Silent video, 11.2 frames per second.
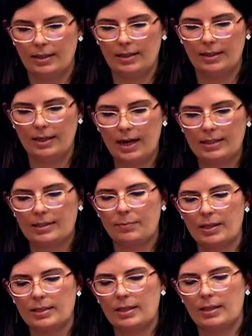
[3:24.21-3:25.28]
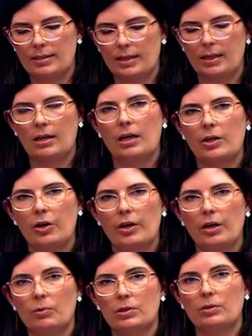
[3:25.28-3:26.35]
last months in the Senate, I know
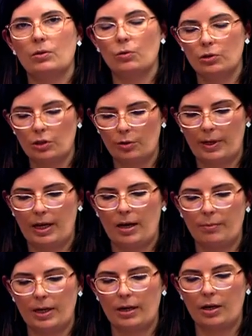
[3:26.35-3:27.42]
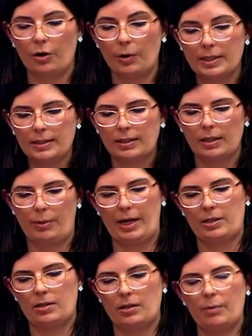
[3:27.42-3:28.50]
he was also becoming increasingly
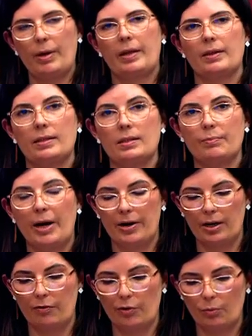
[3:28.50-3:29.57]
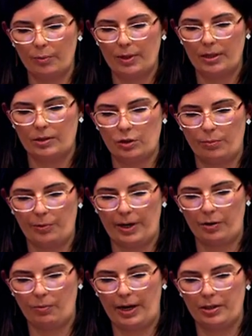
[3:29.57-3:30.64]
passionate about the disparity for women in
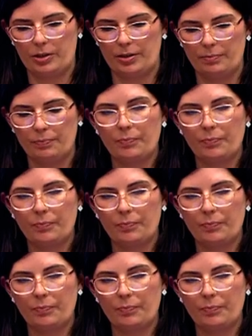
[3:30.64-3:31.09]
superannuation.